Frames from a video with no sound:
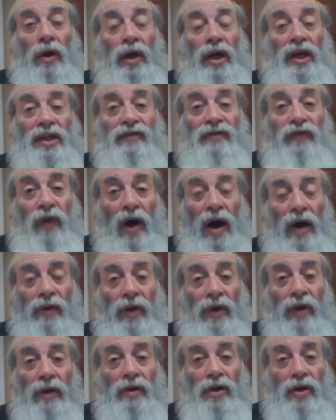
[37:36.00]
His
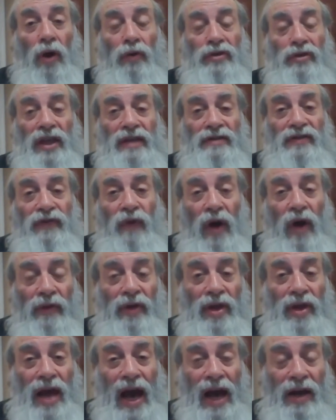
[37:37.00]
father, Yosef's
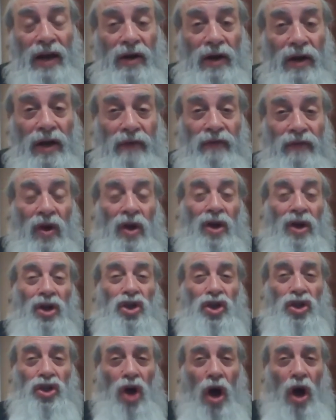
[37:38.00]
father, Yaakov,
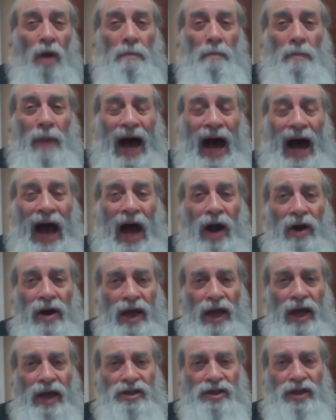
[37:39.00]

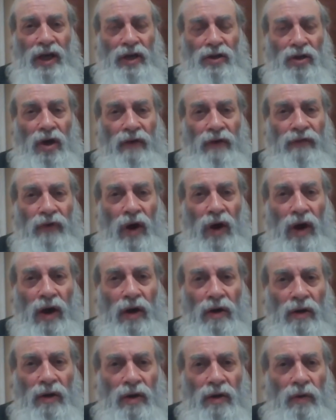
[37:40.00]
shomar es hadavar.
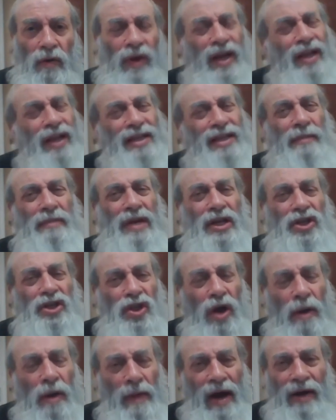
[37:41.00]
What does that mean,
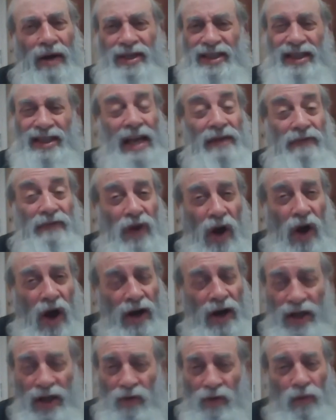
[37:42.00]
shomar?
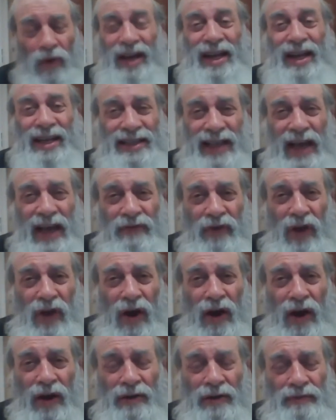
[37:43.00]
Safeguarded. What did he
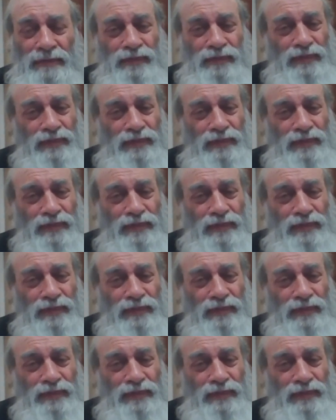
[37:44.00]
safeguard?